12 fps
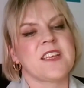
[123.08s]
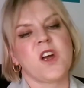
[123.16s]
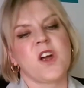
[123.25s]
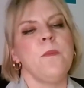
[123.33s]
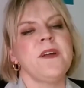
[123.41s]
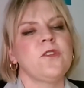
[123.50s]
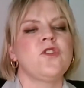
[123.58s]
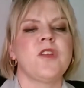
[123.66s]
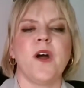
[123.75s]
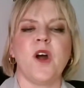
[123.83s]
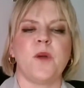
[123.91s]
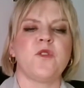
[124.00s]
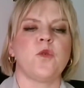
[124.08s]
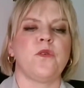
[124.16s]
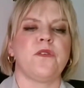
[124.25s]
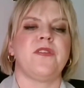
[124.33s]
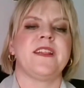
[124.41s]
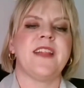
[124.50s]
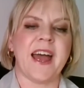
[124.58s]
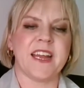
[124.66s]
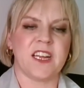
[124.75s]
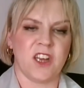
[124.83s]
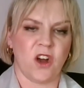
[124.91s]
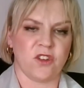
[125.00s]
coming to terms with the
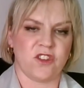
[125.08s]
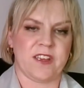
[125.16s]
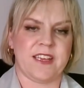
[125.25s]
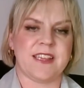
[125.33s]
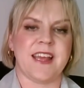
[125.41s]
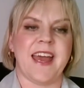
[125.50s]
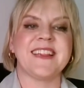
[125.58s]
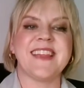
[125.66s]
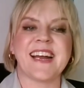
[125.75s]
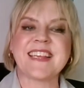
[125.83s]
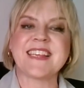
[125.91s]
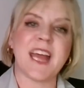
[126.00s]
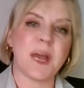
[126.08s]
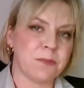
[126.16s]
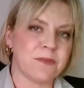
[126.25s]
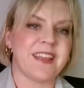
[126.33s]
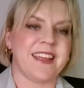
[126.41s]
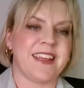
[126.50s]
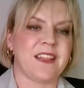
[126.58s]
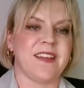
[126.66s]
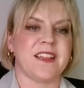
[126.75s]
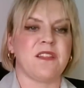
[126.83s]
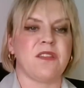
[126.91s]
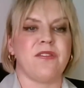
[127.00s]
diagnosis and accepting
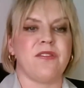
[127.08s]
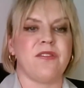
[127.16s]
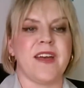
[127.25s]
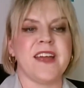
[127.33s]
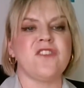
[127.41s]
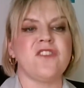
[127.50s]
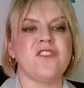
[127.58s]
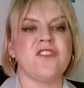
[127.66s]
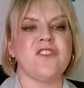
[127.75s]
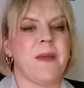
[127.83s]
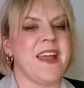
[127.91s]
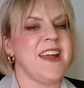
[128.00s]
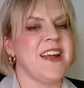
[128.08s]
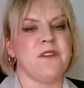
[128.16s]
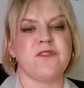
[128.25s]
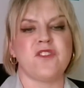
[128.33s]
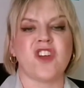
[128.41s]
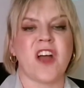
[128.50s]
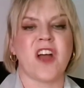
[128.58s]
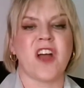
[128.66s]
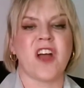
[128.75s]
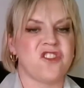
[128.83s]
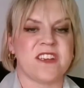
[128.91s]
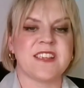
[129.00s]
that their child may have
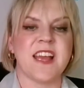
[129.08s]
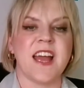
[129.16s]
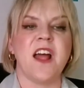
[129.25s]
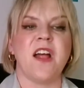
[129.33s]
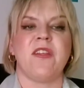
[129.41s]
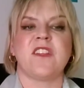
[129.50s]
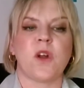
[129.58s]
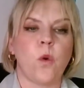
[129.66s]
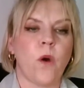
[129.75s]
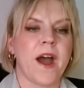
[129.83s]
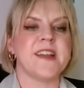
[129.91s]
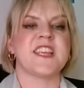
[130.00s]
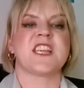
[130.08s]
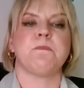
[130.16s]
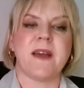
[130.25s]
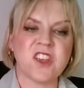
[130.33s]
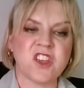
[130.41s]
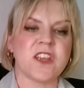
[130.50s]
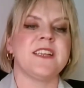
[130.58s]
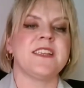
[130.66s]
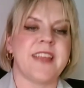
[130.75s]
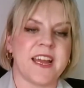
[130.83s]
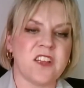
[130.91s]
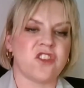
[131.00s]
challenges that require special
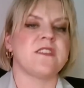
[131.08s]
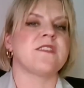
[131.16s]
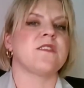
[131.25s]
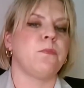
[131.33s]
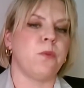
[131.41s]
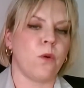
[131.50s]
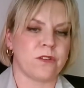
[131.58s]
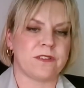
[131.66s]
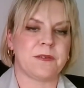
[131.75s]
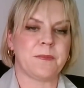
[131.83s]
attention and support.